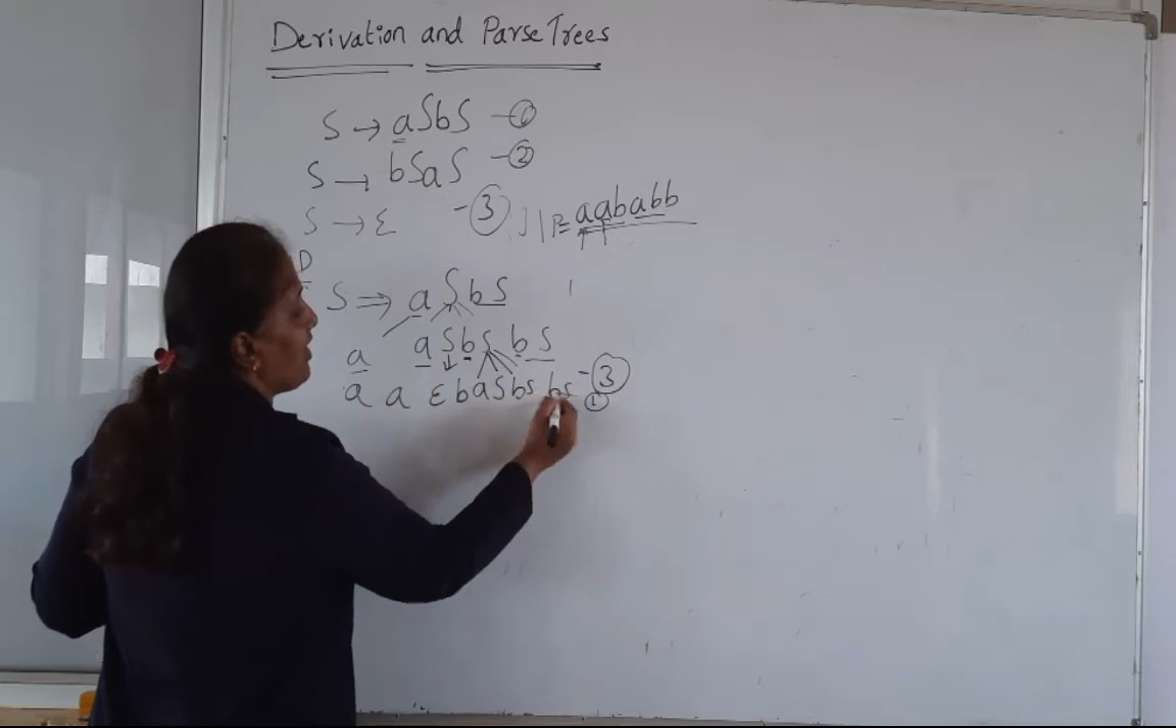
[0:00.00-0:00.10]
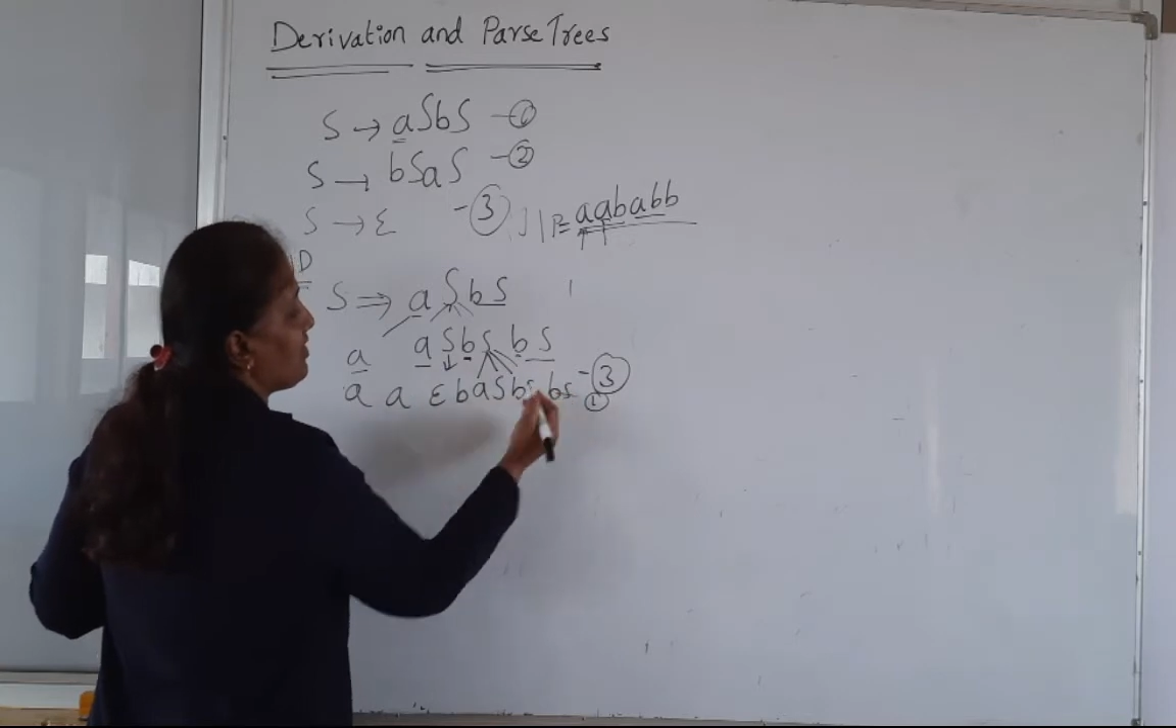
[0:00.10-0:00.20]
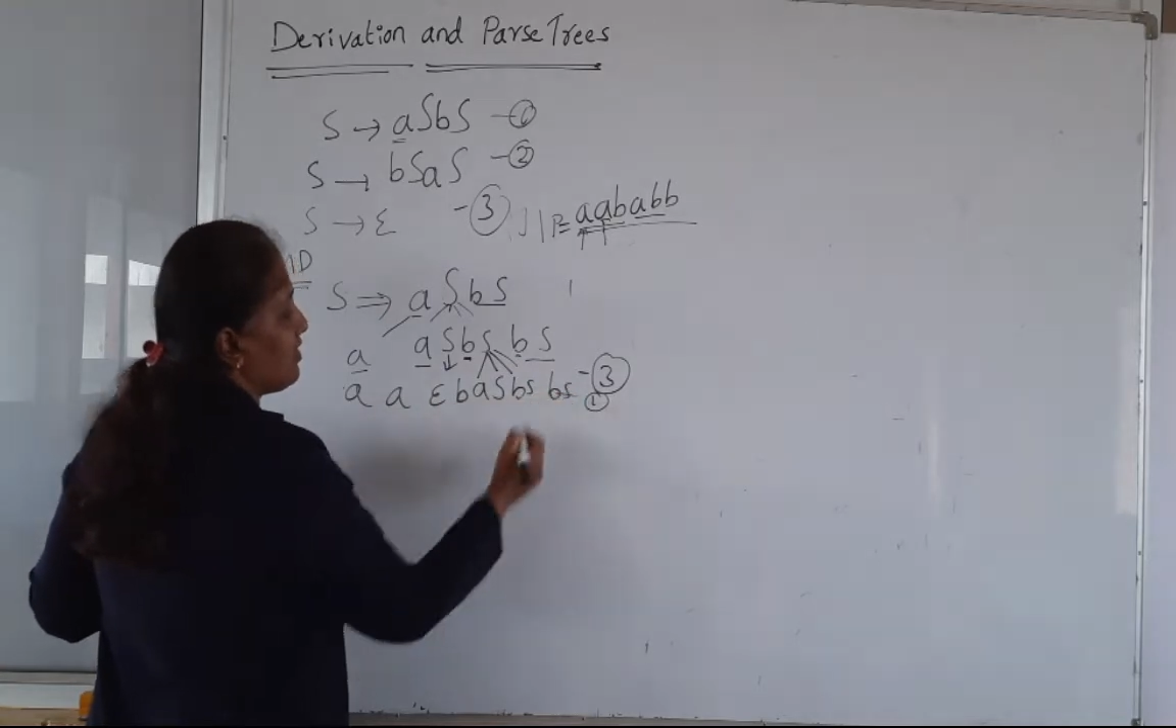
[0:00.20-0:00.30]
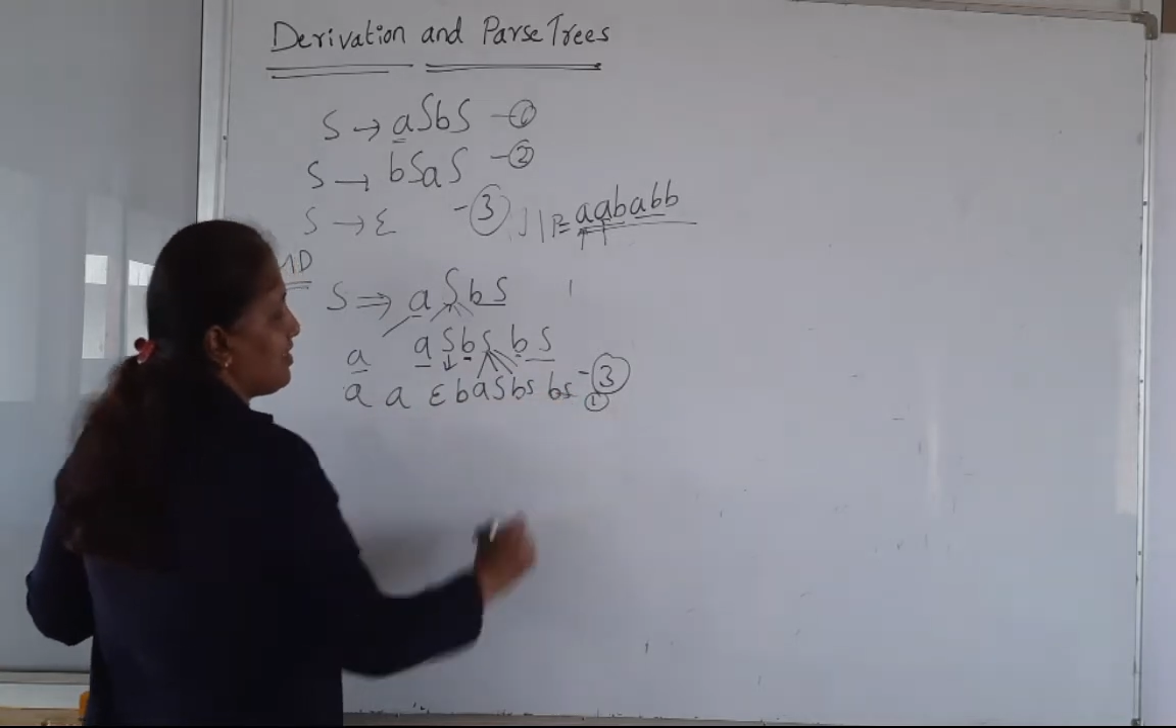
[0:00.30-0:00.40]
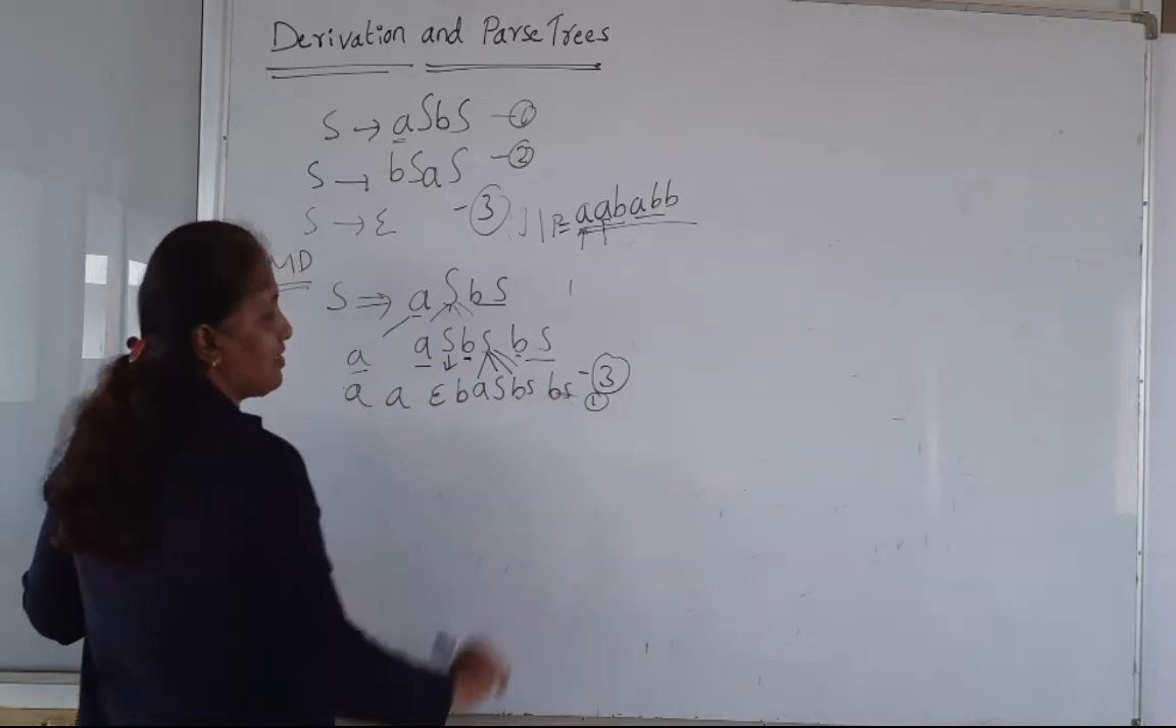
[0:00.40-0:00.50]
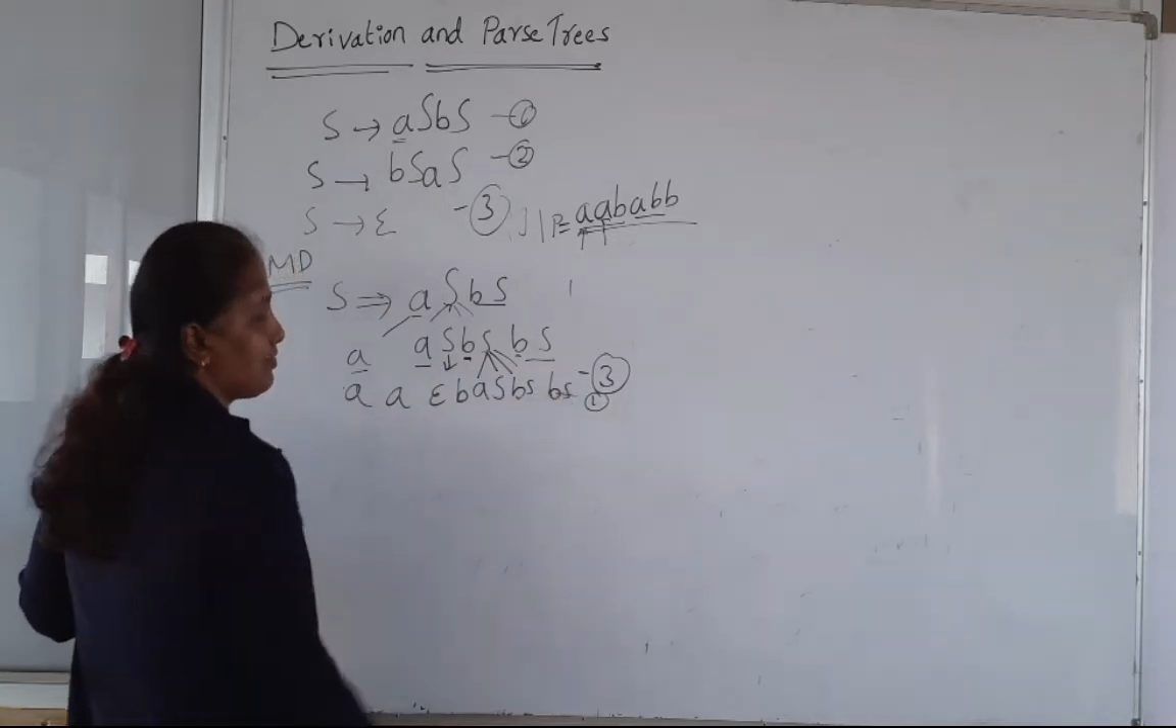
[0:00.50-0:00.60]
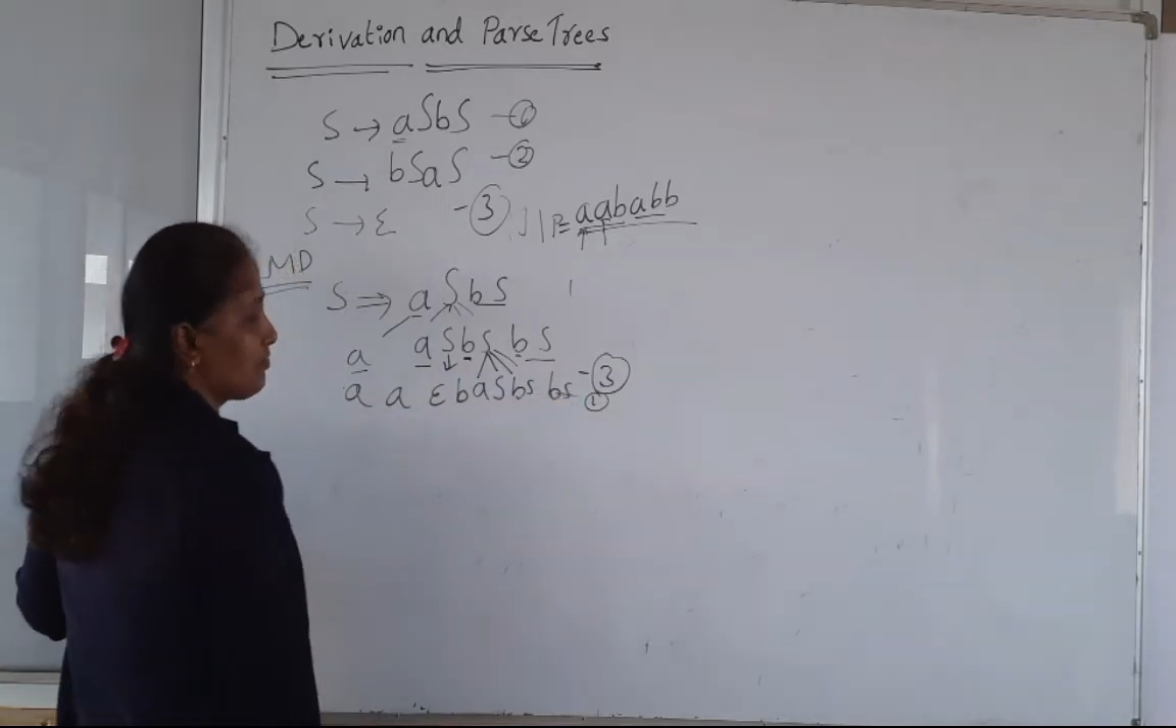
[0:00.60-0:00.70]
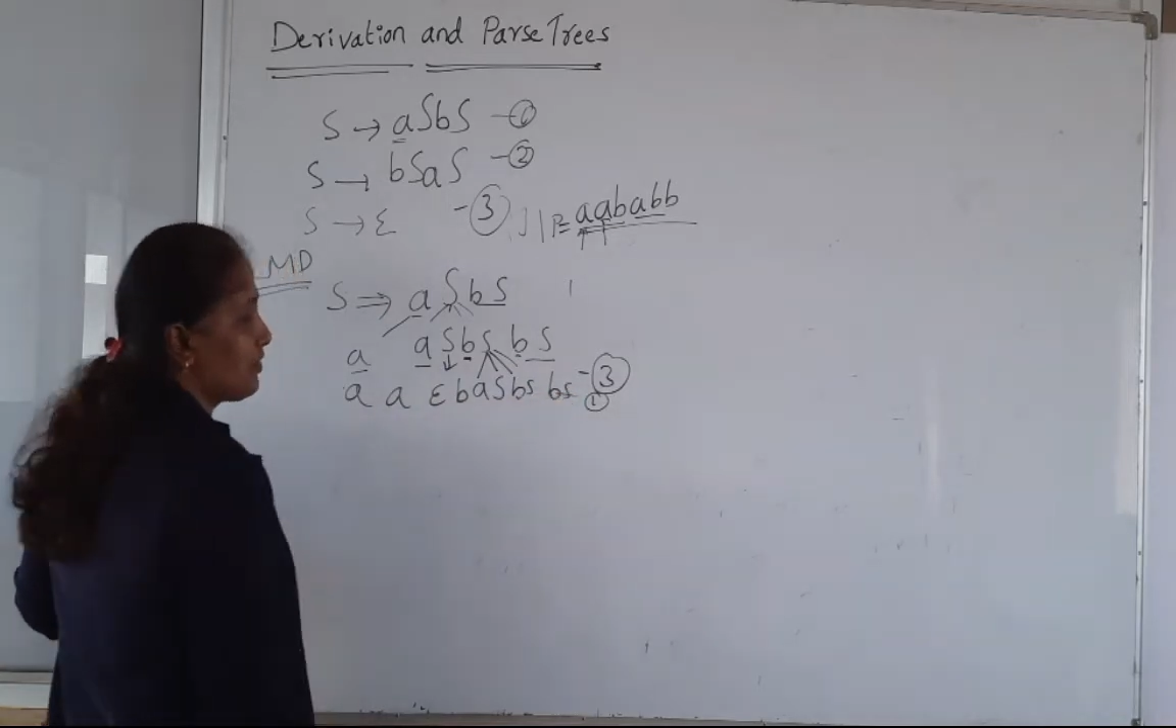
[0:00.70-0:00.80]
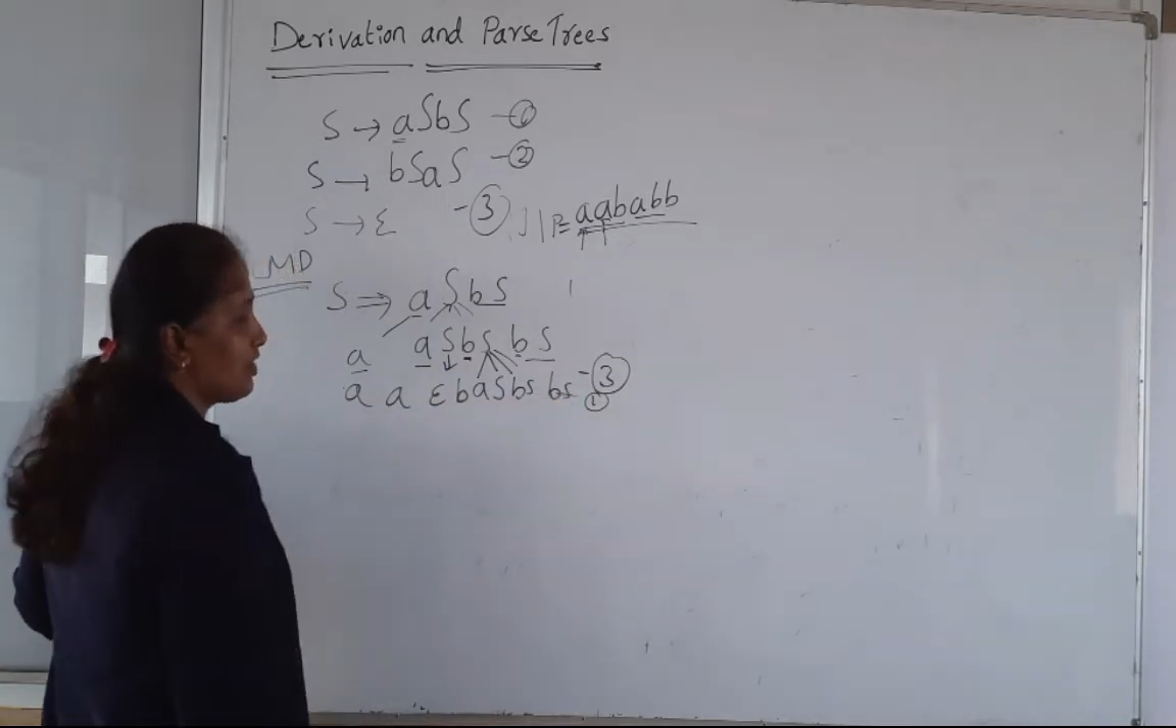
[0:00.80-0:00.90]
as it is.